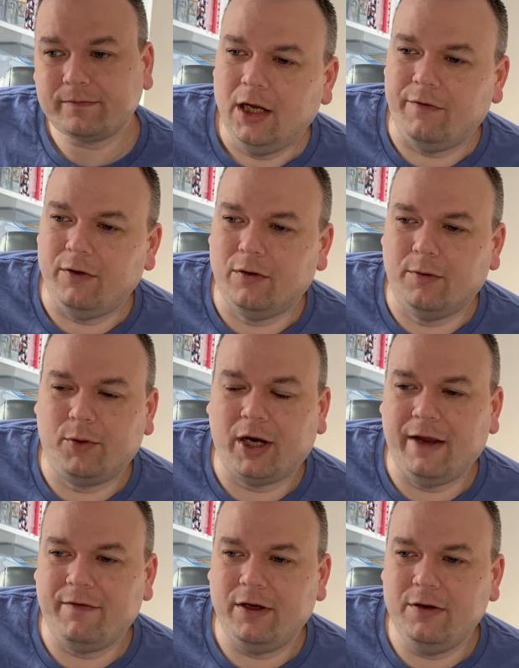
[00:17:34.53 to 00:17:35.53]
If you're a
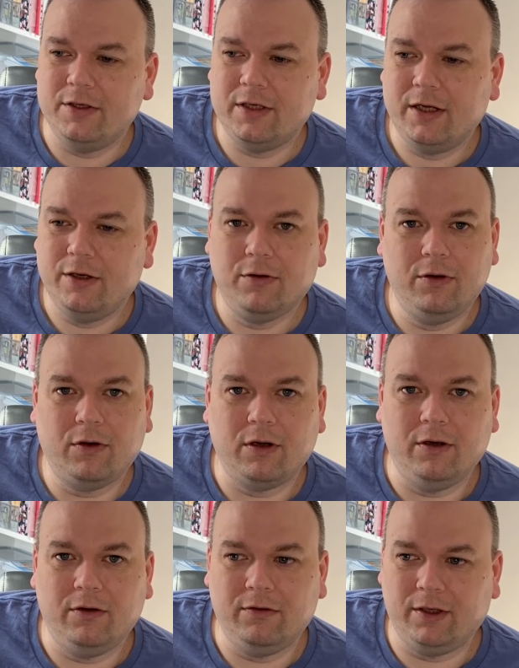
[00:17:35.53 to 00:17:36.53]
private user and you're
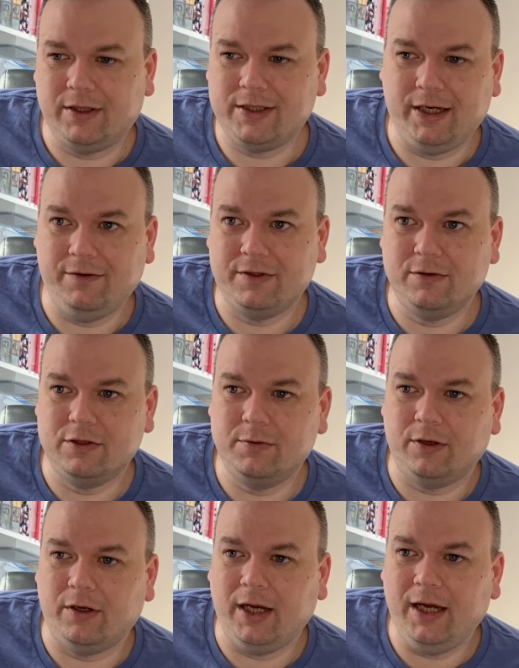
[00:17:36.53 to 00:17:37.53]
looking to see you've sold
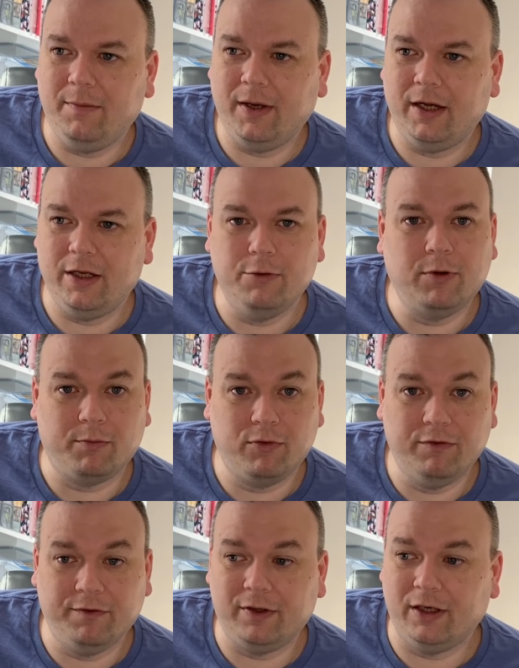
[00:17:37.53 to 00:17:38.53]
something on eBay and you want
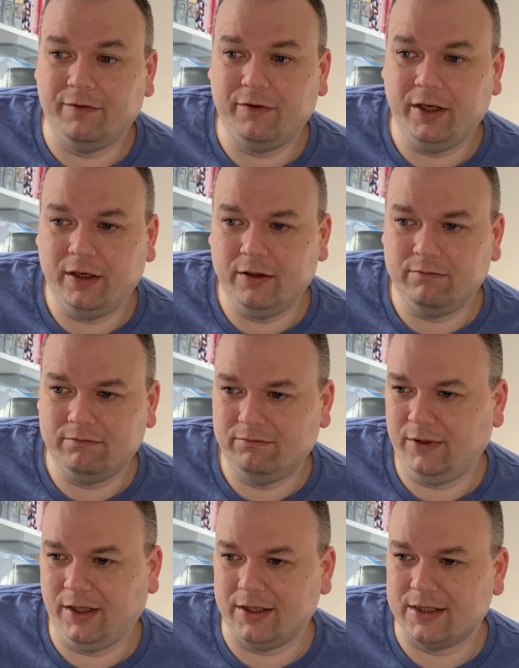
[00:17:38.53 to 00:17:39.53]
proof of delivery,
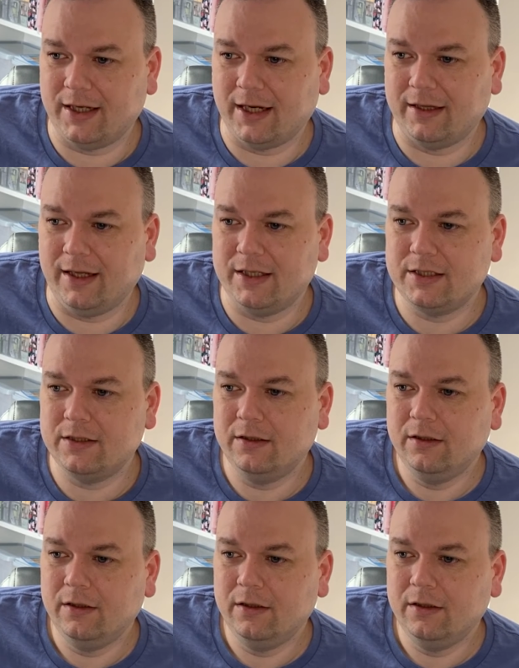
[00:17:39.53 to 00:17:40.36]
you can select this